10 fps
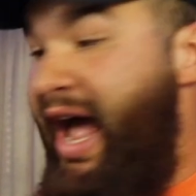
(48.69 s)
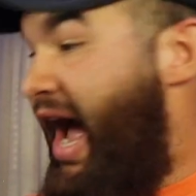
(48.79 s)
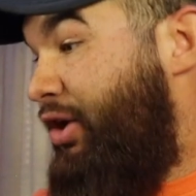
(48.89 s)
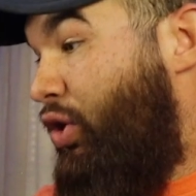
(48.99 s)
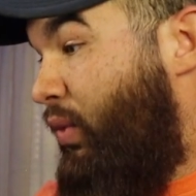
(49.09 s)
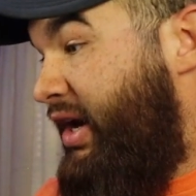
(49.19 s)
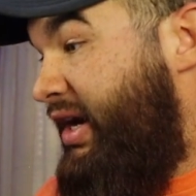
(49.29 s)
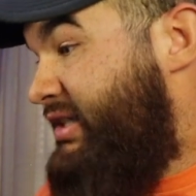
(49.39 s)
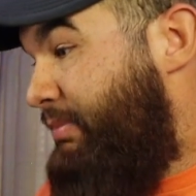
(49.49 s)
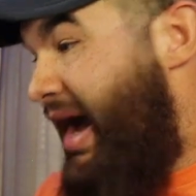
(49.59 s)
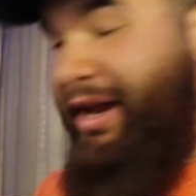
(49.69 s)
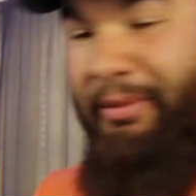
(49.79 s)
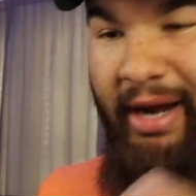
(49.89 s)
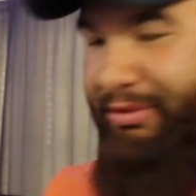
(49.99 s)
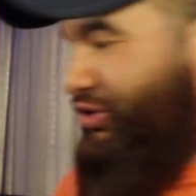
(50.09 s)
I don't know what it is about
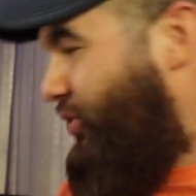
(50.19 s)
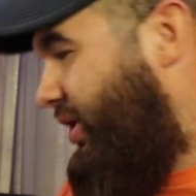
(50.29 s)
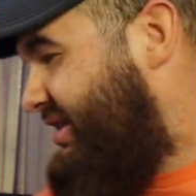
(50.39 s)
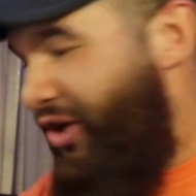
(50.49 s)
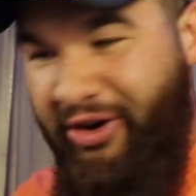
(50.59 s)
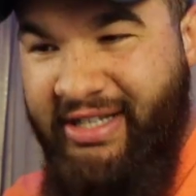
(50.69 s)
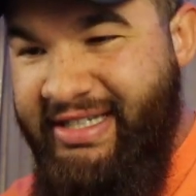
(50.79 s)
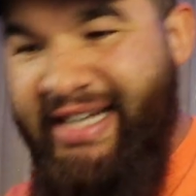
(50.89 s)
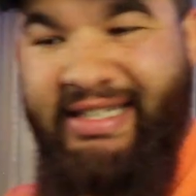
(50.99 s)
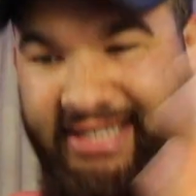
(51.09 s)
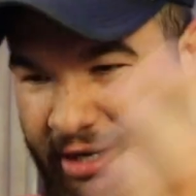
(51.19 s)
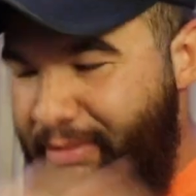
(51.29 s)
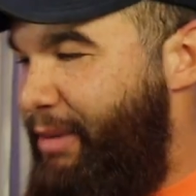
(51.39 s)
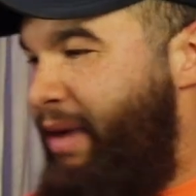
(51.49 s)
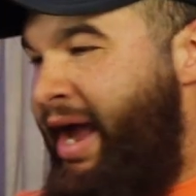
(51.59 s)
it, but I'm sure it's Architects. It's gonna
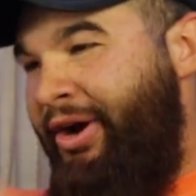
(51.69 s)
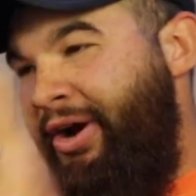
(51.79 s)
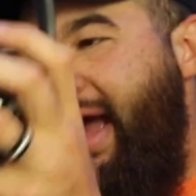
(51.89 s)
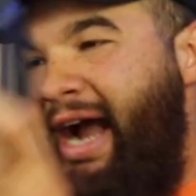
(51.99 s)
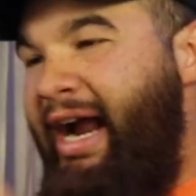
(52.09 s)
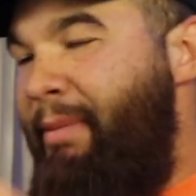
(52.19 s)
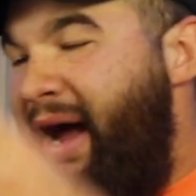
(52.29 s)
be a banger. I got